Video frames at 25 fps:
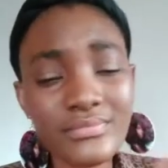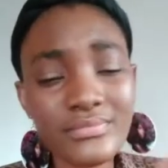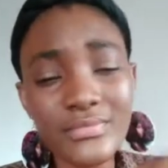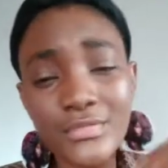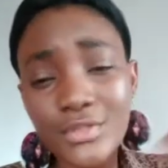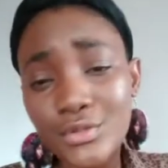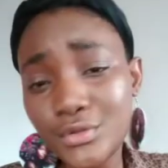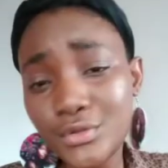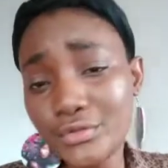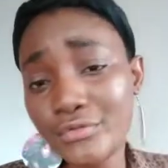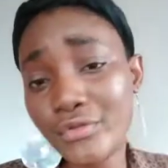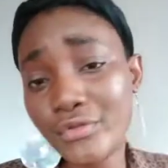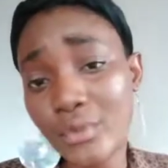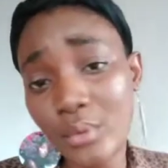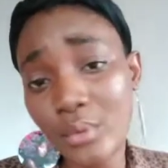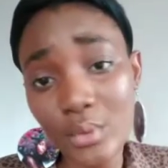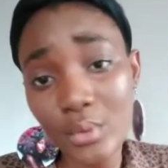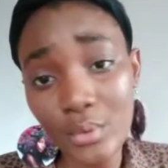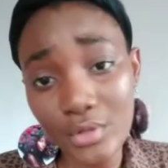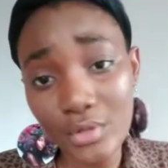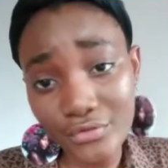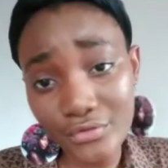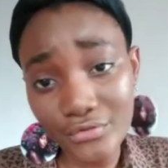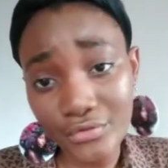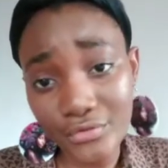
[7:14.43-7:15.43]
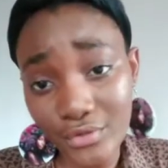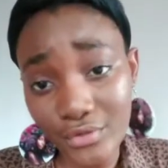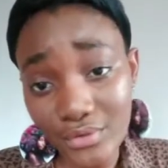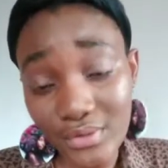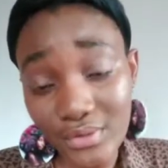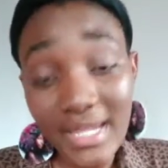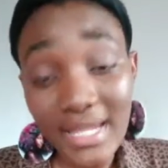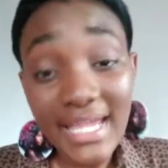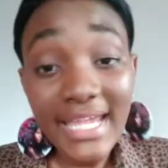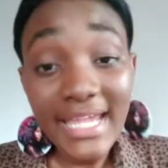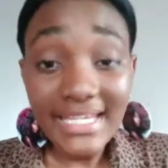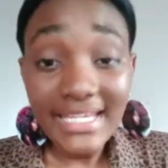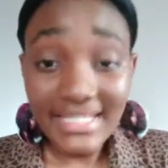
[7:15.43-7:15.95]
look for what works for you.
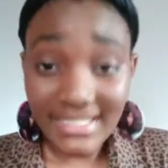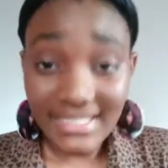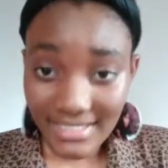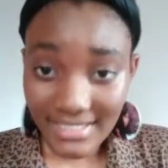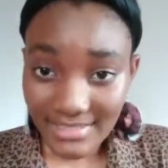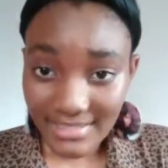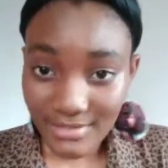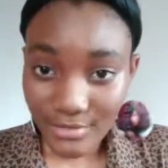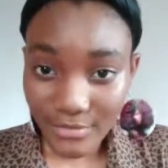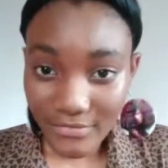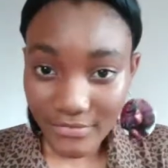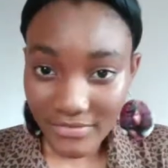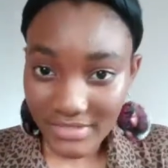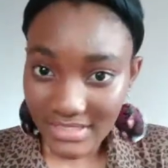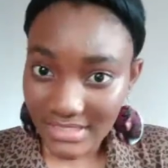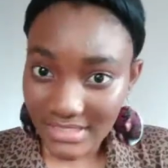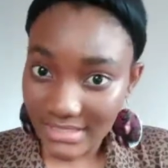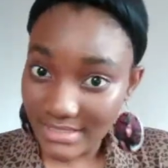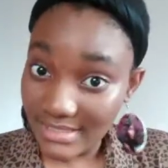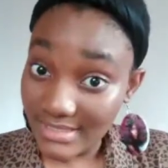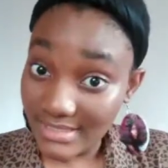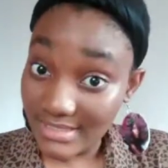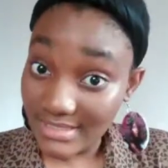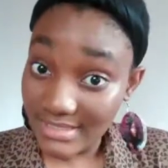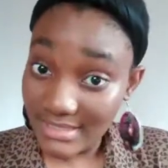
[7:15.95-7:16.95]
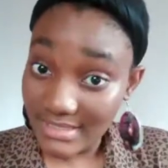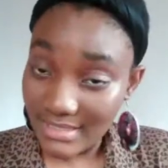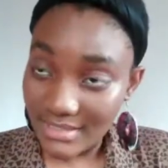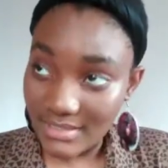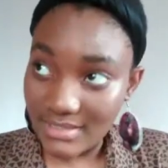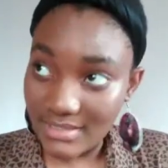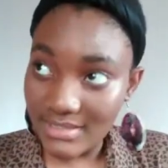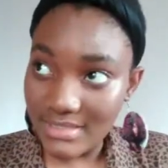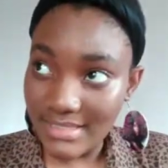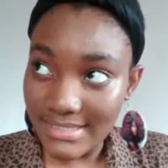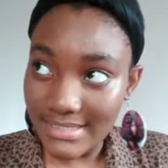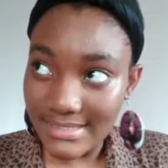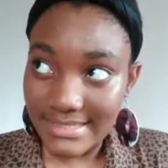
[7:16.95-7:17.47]
Yes, obviously it's
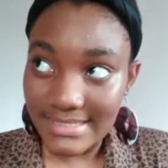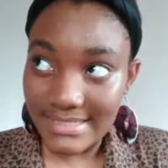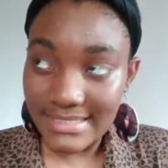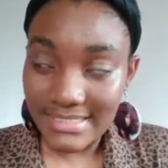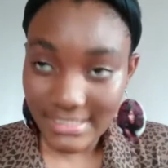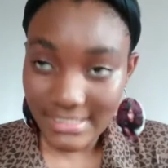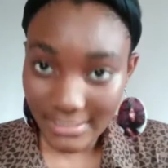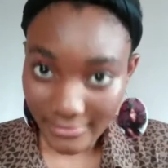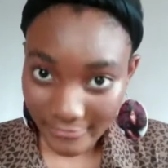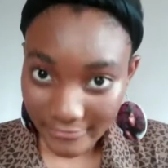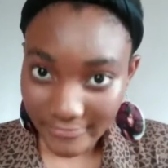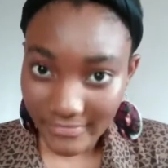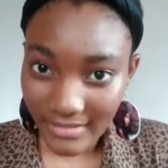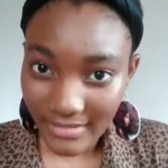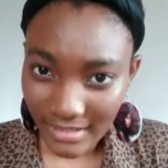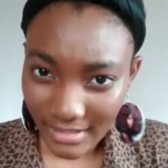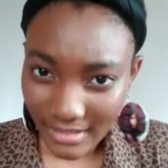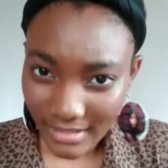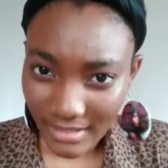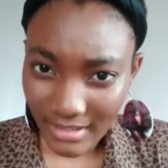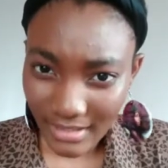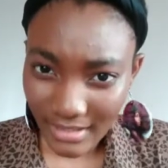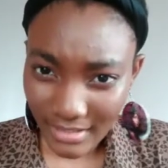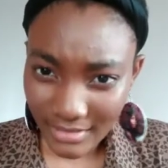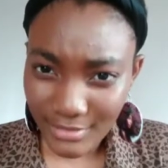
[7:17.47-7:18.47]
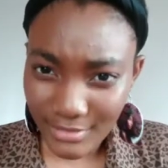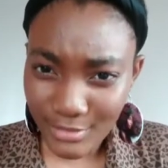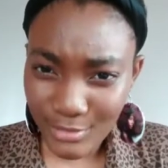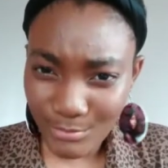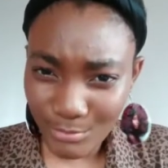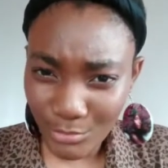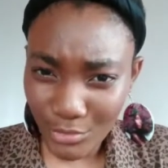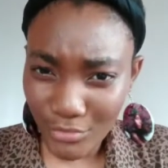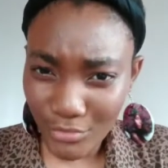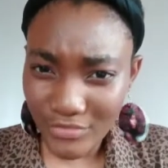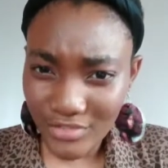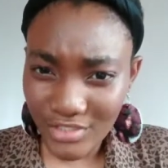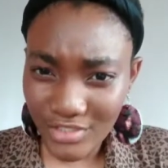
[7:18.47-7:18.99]
safer and it's
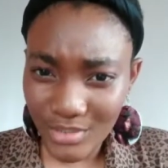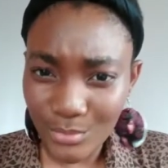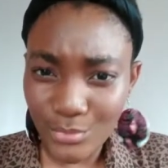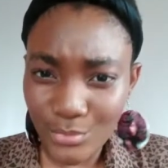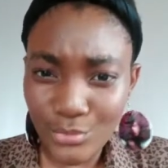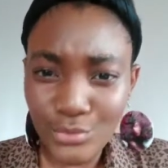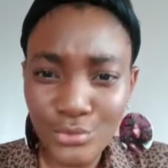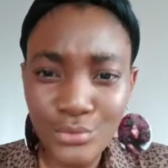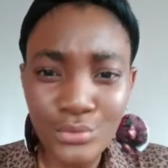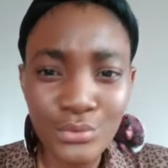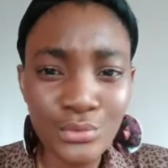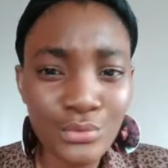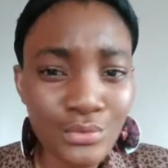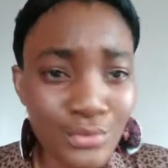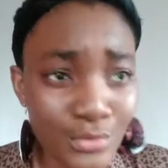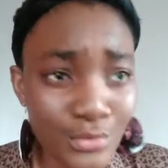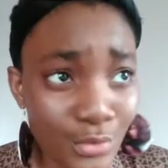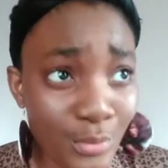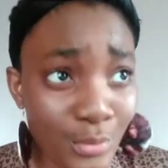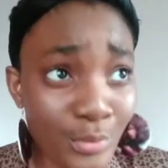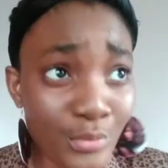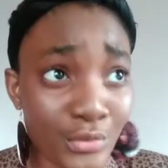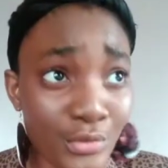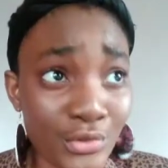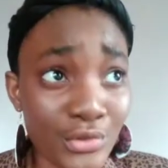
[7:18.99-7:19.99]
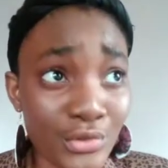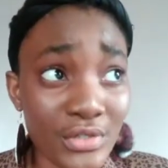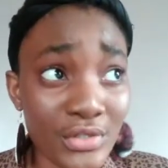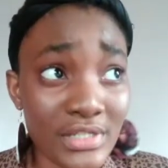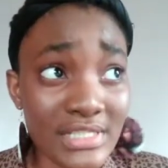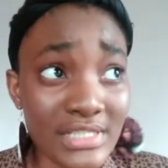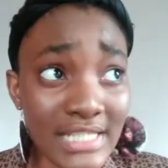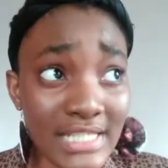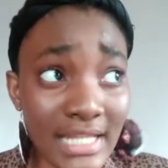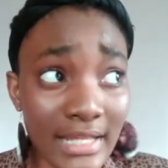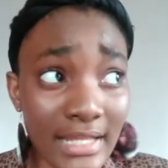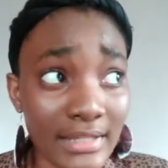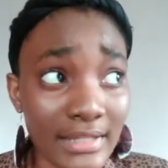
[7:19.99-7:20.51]
more reasonable to Google products
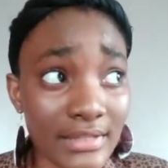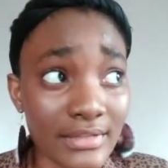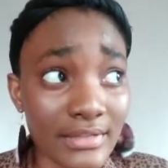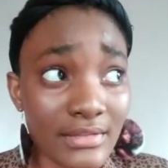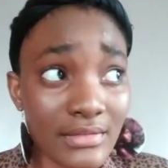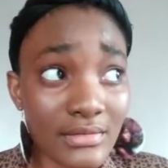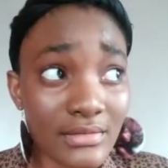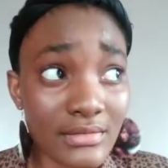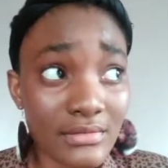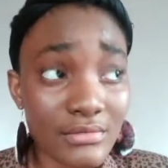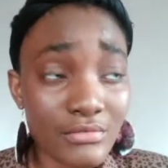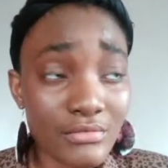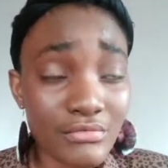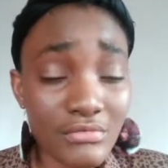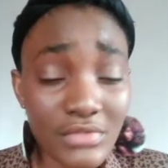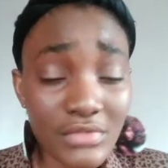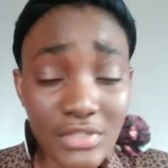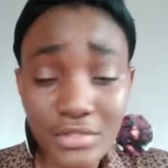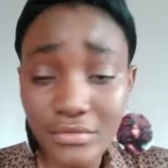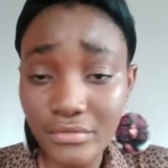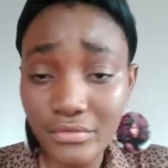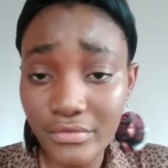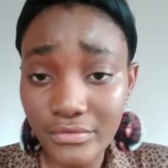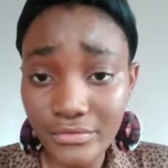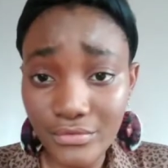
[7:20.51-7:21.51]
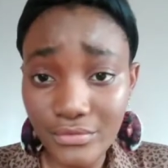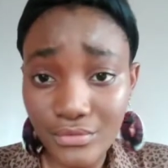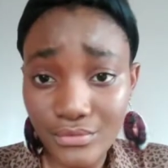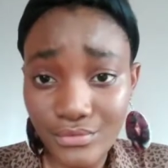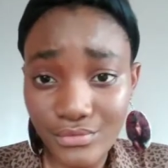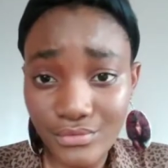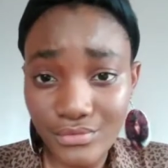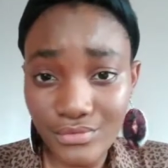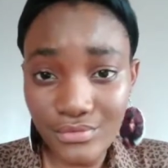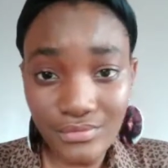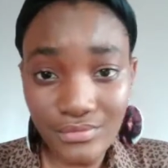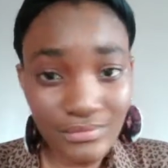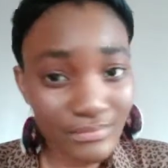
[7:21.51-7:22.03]
and read the
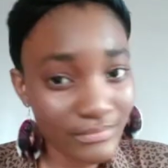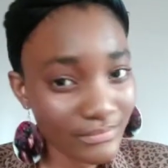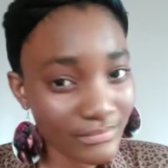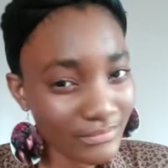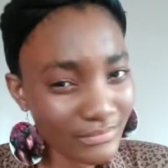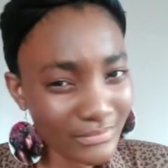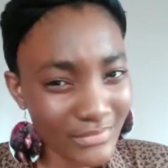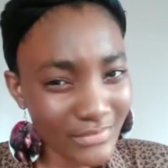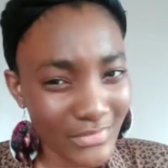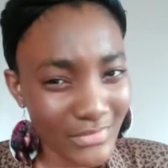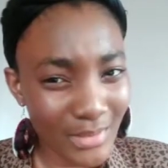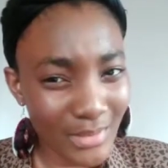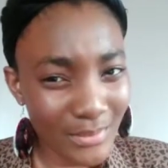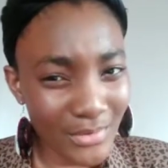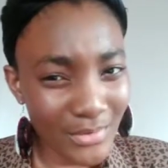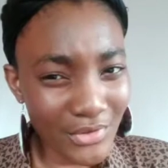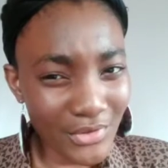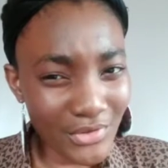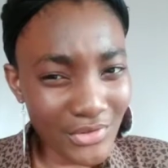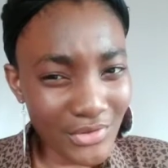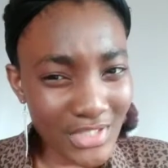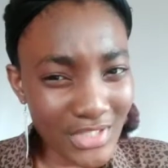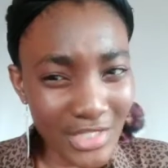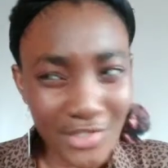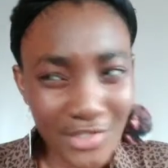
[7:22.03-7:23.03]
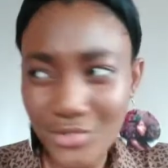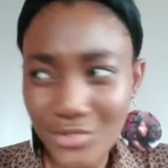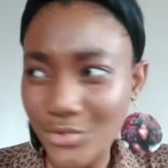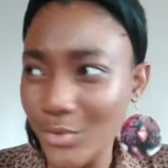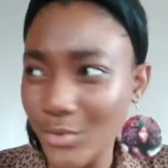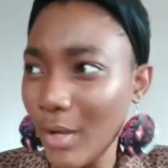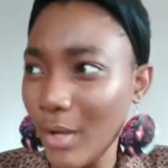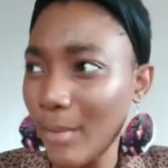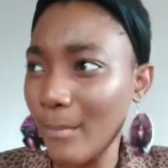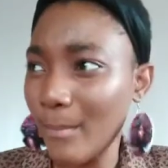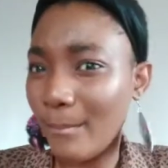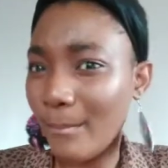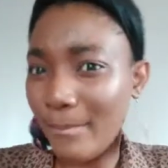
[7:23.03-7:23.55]
reviews, because you can't just go
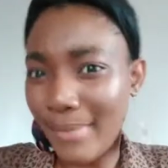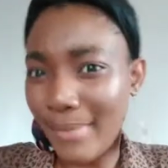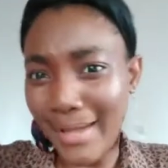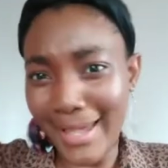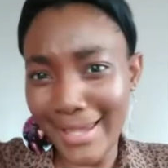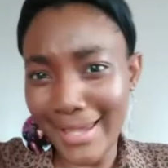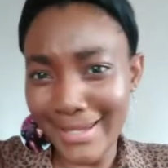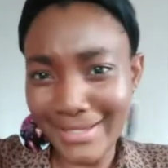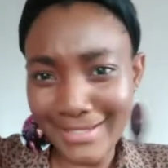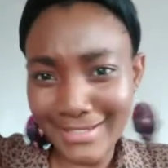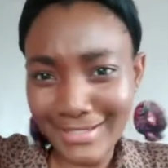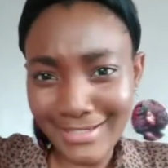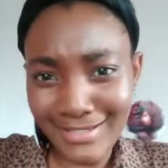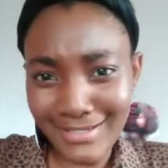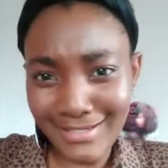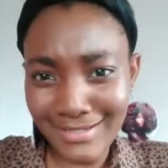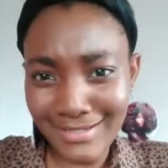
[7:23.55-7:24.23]
and buy.